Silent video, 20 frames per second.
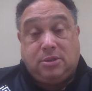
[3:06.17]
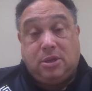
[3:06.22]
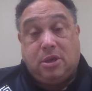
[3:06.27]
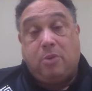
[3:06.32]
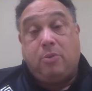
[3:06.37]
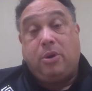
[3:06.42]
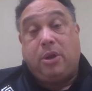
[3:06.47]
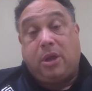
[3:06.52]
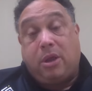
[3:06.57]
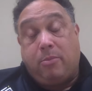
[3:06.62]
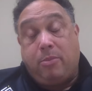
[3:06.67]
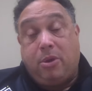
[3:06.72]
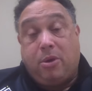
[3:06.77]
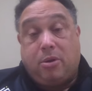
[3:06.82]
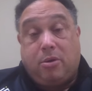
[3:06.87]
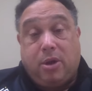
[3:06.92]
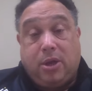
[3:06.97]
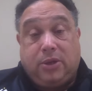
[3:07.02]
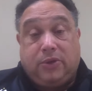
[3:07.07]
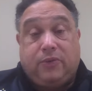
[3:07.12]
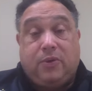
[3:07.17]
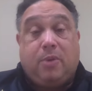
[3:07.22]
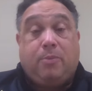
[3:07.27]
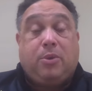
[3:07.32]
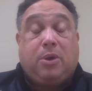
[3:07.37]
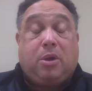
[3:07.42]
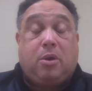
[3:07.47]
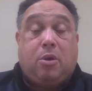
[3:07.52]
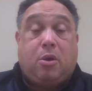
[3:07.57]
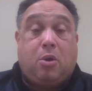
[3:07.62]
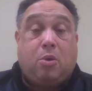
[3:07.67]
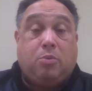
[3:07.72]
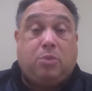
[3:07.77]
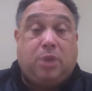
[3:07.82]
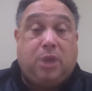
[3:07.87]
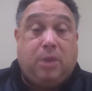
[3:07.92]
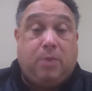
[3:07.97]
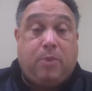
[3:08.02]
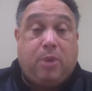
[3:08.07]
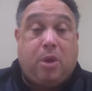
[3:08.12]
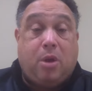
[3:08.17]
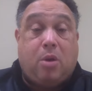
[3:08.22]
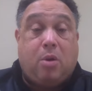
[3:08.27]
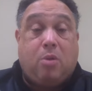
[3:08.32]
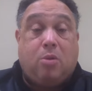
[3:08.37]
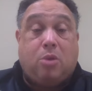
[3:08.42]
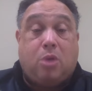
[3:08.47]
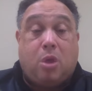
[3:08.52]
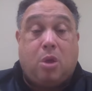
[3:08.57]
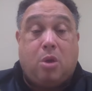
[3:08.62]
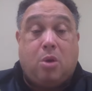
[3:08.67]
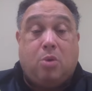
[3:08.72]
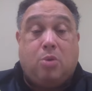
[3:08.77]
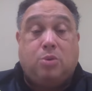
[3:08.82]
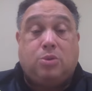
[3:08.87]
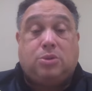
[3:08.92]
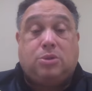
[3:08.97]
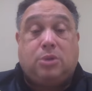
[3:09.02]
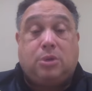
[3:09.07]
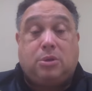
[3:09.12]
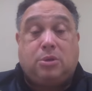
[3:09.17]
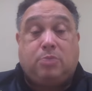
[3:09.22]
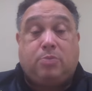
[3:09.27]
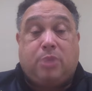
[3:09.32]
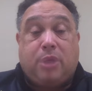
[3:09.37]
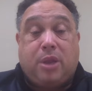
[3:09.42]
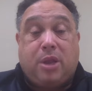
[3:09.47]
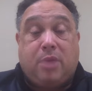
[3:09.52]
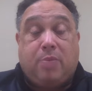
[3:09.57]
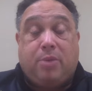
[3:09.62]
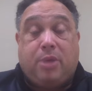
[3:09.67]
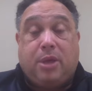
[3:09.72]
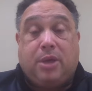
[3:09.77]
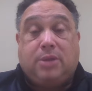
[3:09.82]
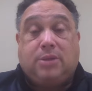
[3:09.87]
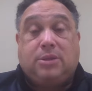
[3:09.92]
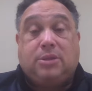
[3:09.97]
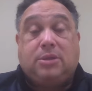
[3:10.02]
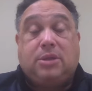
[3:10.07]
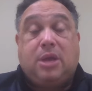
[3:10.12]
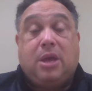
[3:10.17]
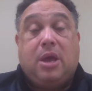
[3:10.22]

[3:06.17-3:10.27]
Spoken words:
Now, where you get milk crates from, you can go to Home Depot, Lowe's, there's plenty of places.